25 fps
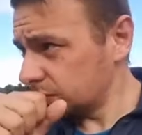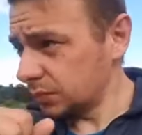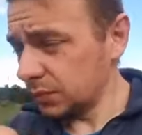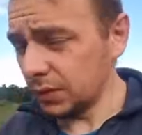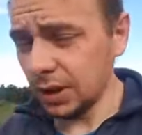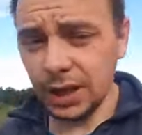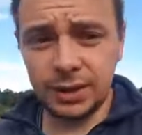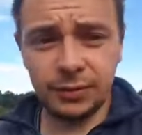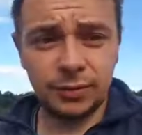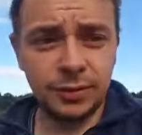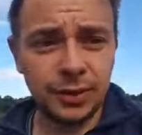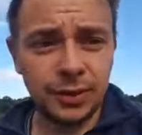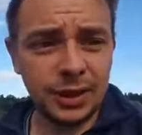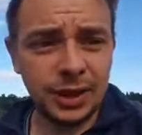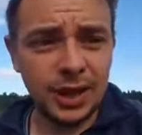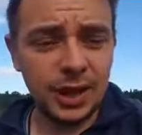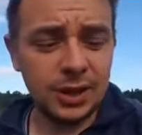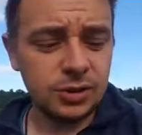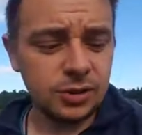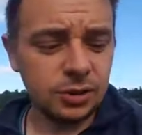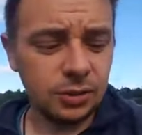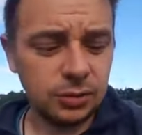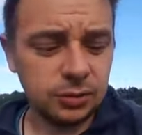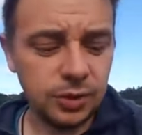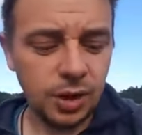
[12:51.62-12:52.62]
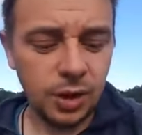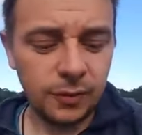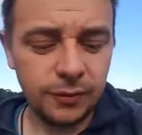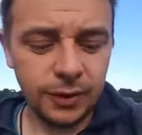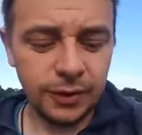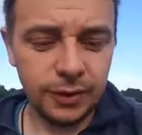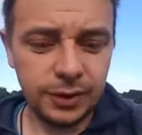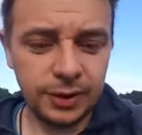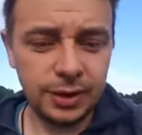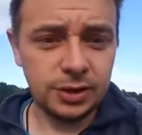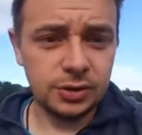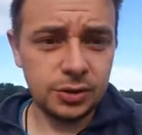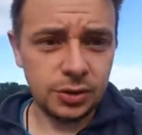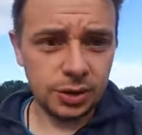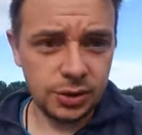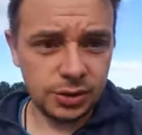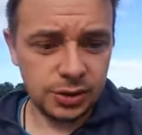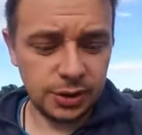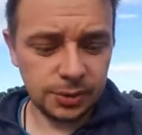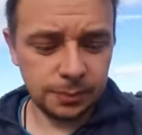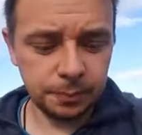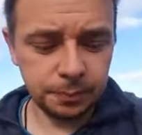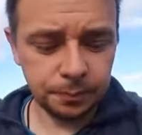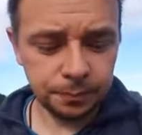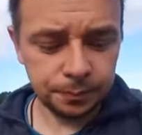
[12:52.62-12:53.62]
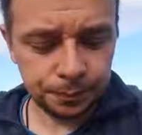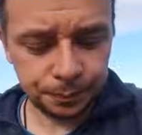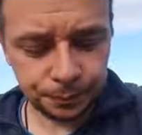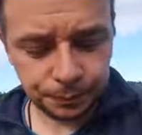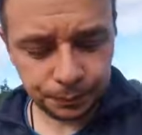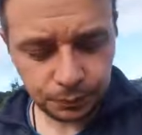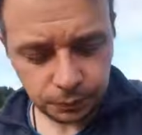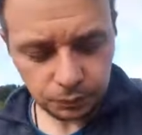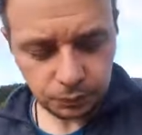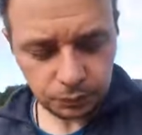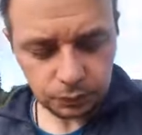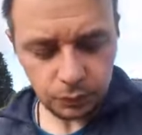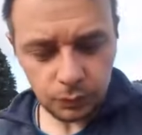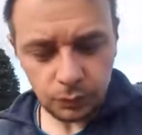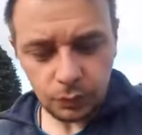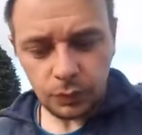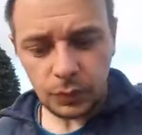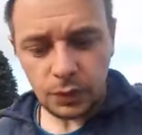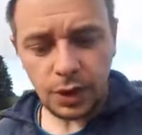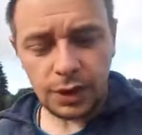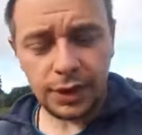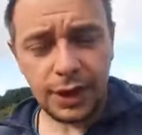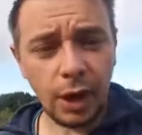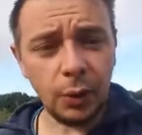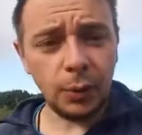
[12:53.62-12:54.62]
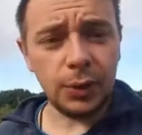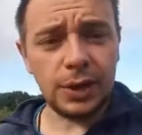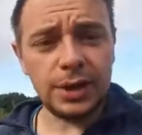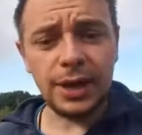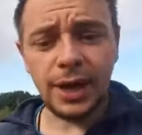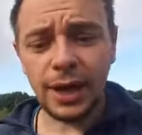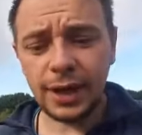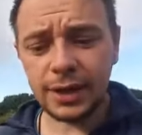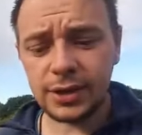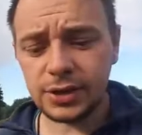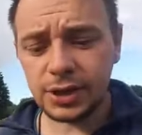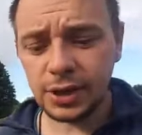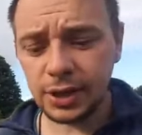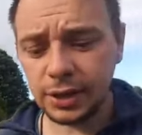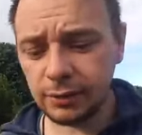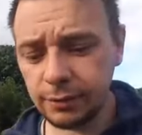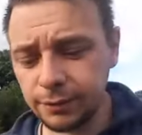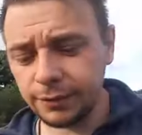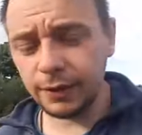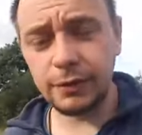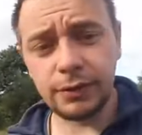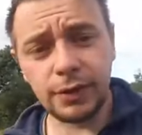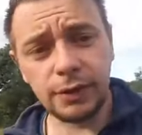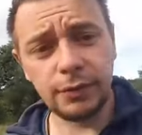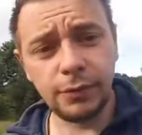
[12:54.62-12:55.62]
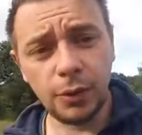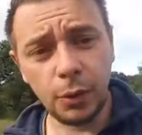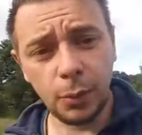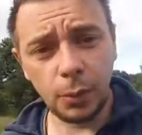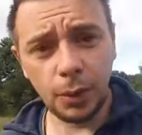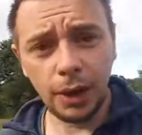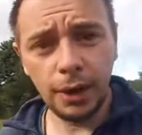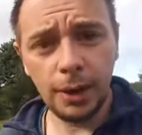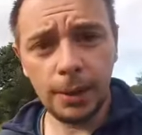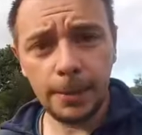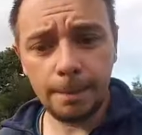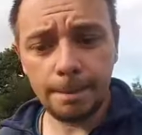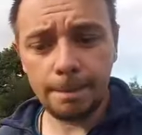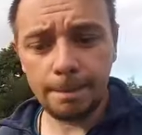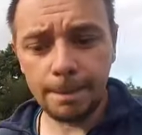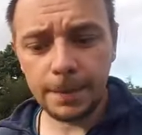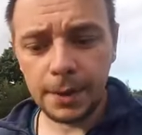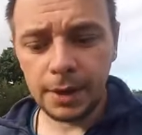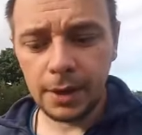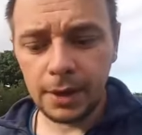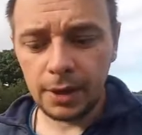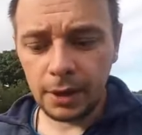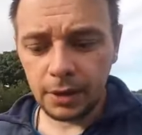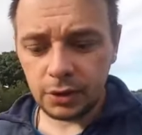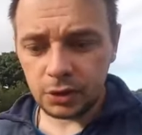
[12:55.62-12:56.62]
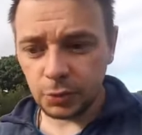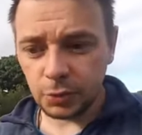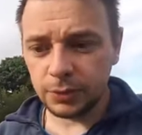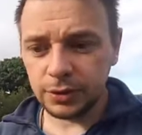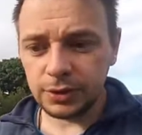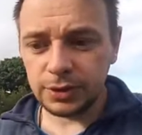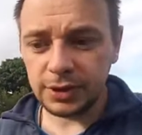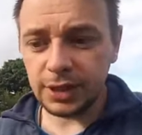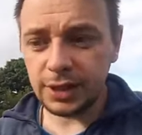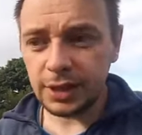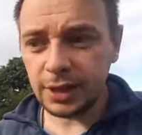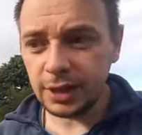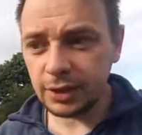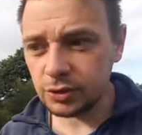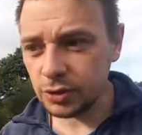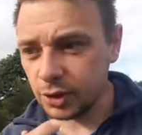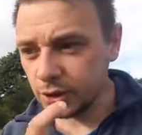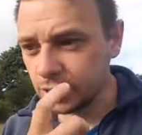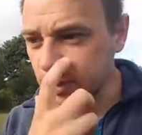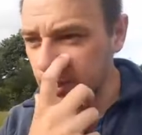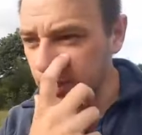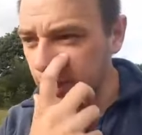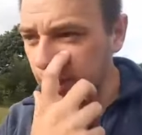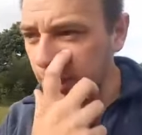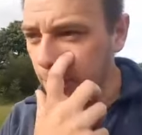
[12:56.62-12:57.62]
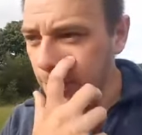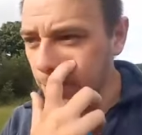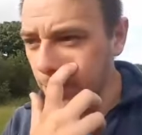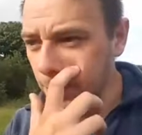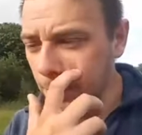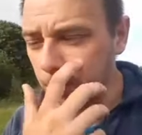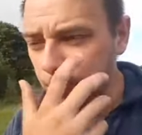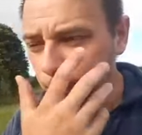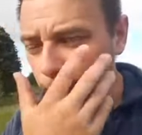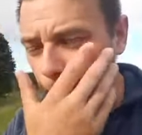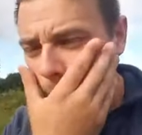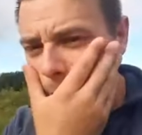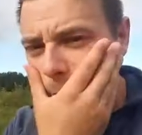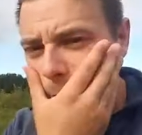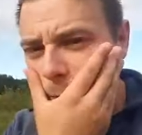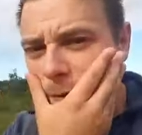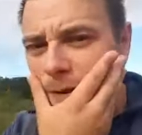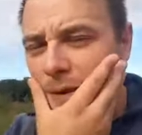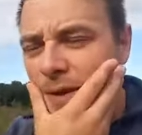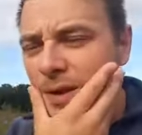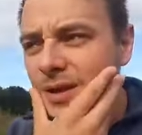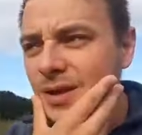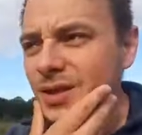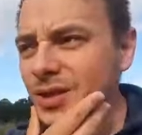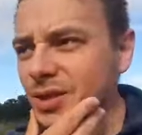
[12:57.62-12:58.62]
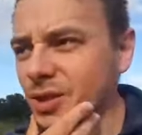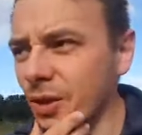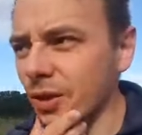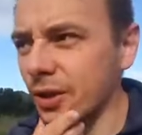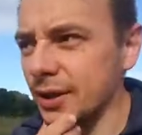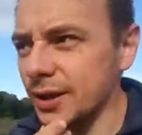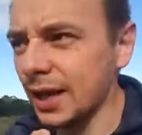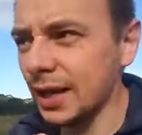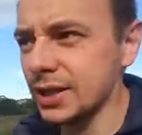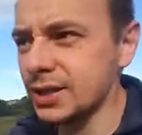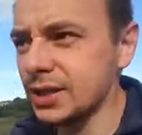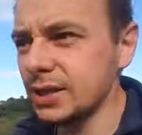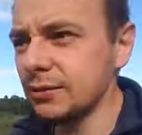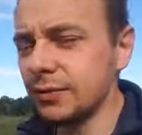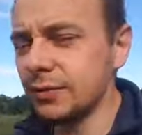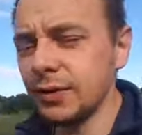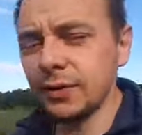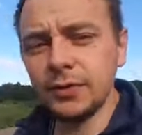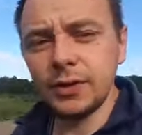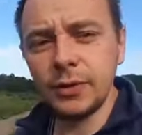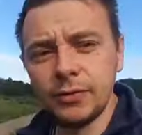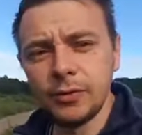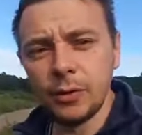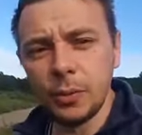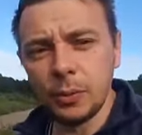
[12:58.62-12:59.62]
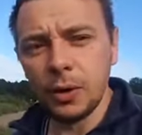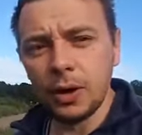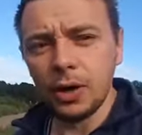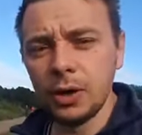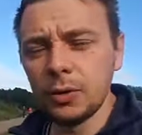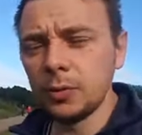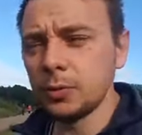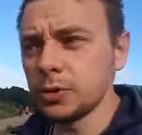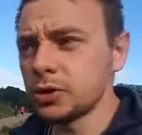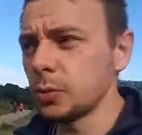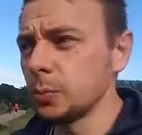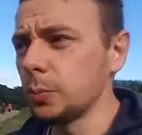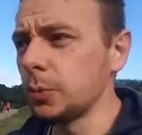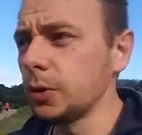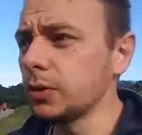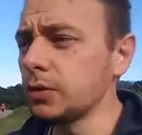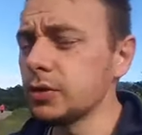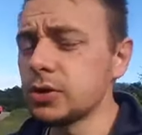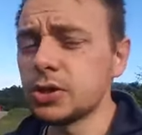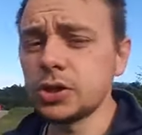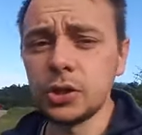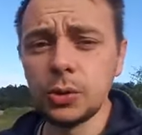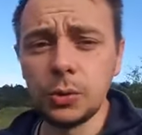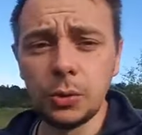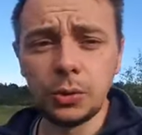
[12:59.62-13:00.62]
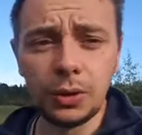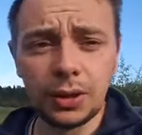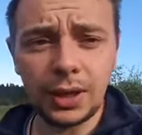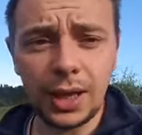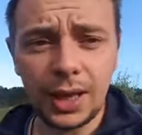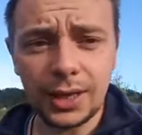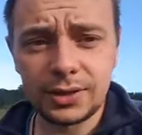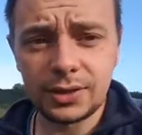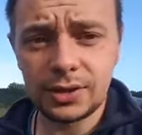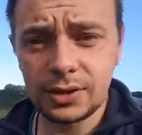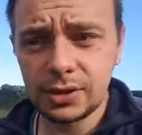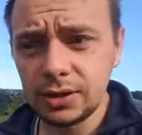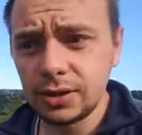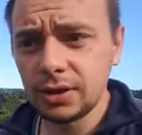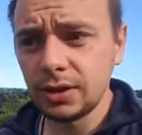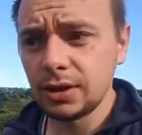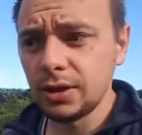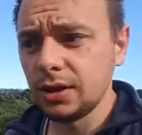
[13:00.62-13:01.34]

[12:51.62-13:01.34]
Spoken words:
land for the cattle. Not very interesting. Now in 1954, something did interesting happen. So in 1954, some Bolton school lads